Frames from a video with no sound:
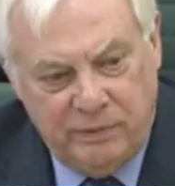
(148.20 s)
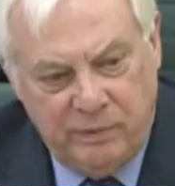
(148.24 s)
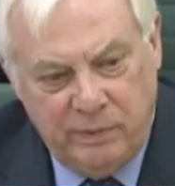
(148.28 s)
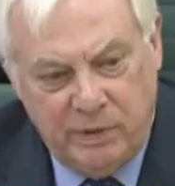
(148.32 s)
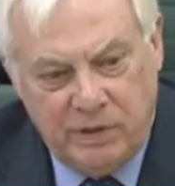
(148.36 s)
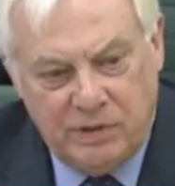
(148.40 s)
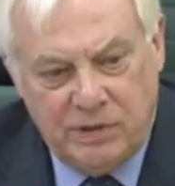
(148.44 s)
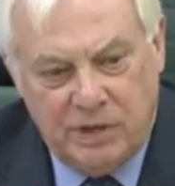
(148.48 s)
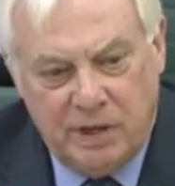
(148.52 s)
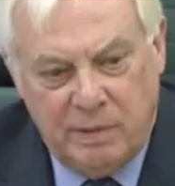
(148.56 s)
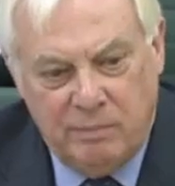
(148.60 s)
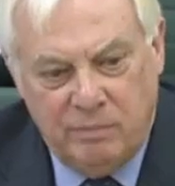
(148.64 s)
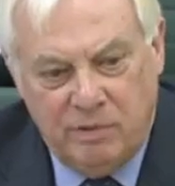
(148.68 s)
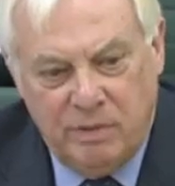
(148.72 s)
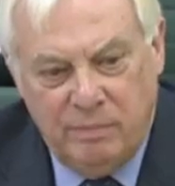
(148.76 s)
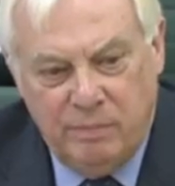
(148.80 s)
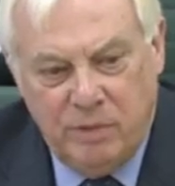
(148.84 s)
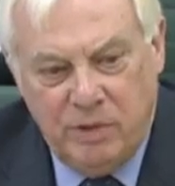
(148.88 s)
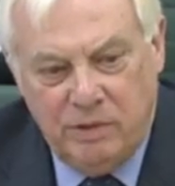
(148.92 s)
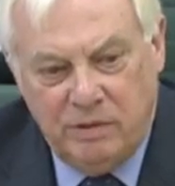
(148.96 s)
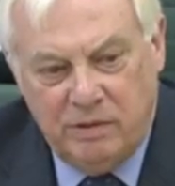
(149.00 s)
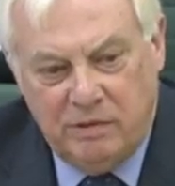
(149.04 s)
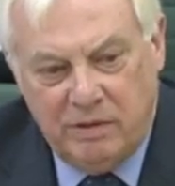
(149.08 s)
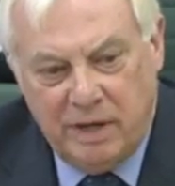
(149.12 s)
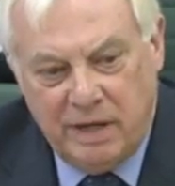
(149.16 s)
for which I'm
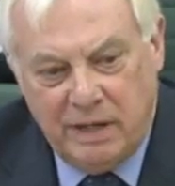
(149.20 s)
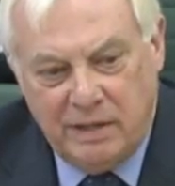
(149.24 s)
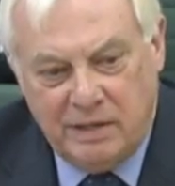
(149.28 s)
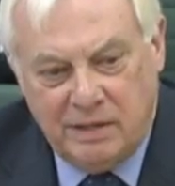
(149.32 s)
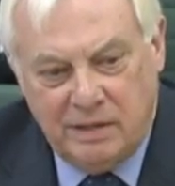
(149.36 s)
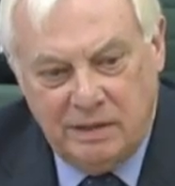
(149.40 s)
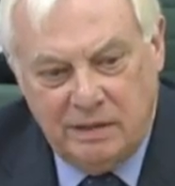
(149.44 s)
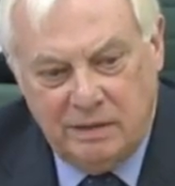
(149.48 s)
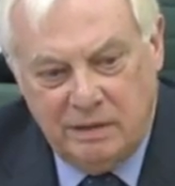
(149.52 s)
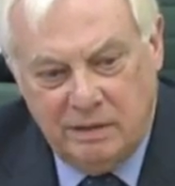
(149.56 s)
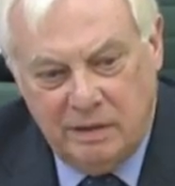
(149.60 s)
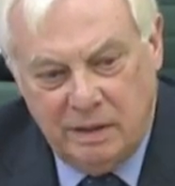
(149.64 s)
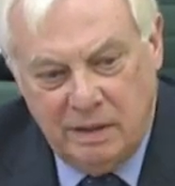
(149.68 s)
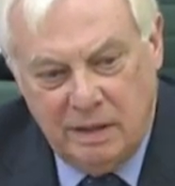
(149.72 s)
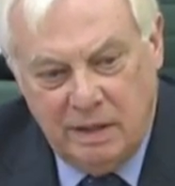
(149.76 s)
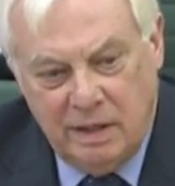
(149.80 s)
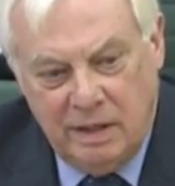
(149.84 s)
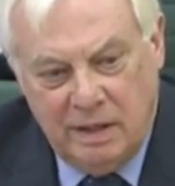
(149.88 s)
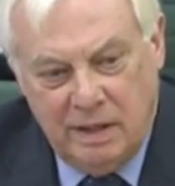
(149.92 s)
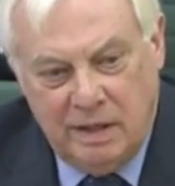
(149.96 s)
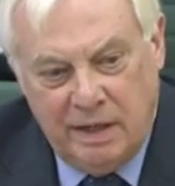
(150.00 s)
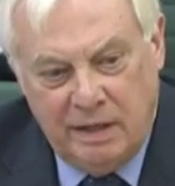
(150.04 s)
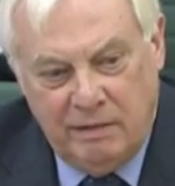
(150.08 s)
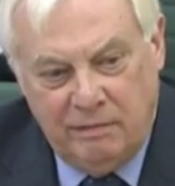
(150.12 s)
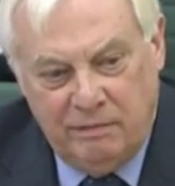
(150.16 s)
remunerated
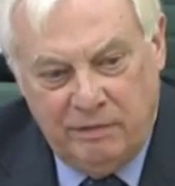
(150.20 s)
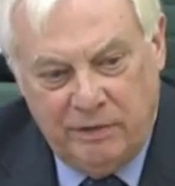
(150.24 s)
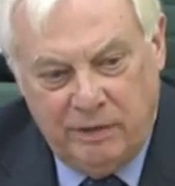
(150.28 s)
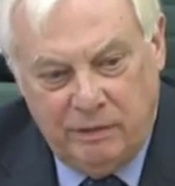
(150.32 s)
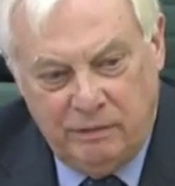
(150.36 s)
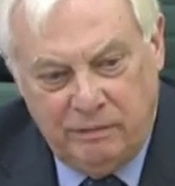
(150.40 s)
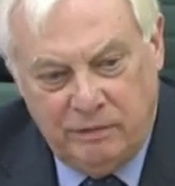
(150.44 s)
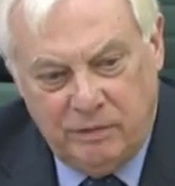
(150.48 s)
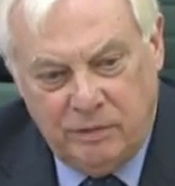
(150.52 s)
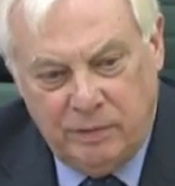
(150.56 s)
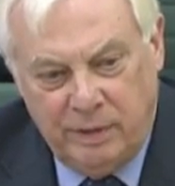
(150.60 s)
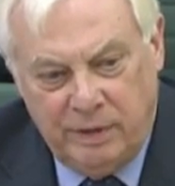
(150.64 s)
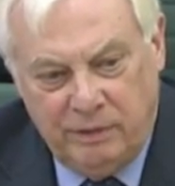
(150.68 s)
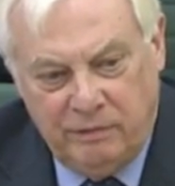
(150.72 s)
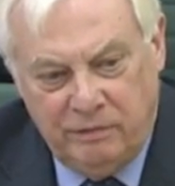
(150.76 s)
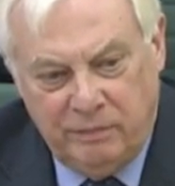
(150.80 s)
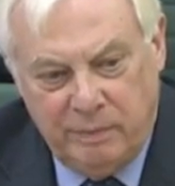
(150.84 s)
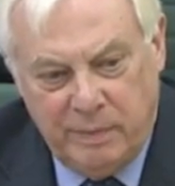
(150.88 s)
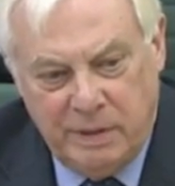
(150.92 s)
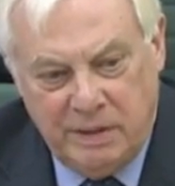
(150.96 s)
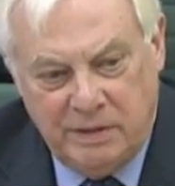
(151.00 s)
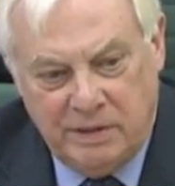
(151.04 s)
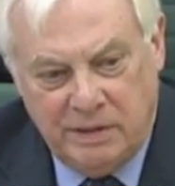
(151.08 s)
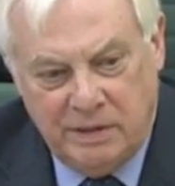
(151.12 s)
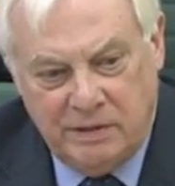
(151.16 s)
involve 12
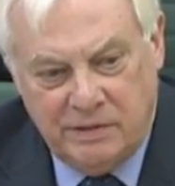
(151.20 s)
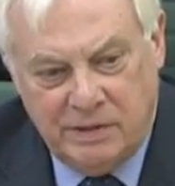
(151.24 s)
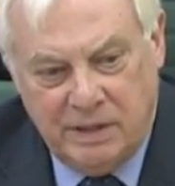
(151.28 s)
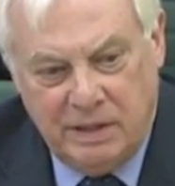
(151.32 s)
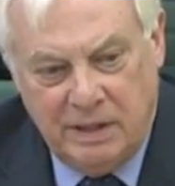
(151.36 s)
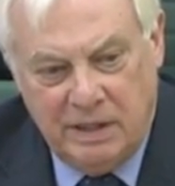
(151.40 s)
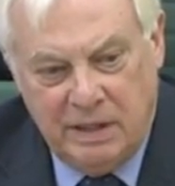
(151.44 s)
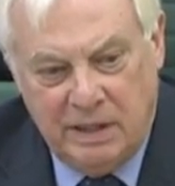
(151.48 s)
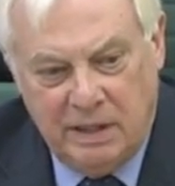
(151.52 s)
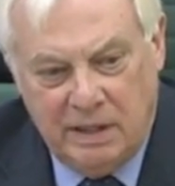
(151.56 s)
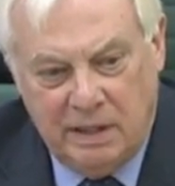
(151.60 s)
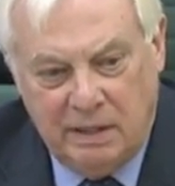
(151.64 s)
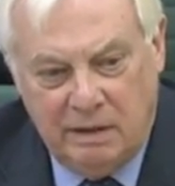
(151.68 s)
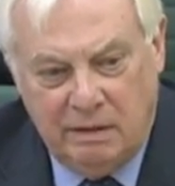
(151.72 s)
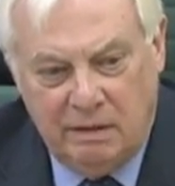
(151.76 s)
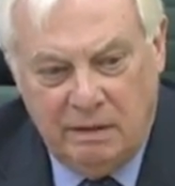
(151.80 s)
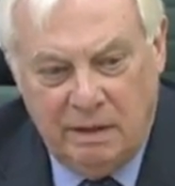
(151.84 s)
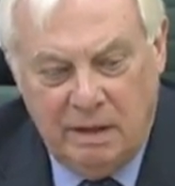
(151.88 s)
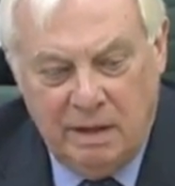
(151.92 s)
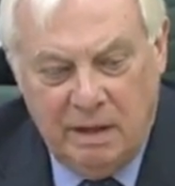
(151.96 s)
meetings a year,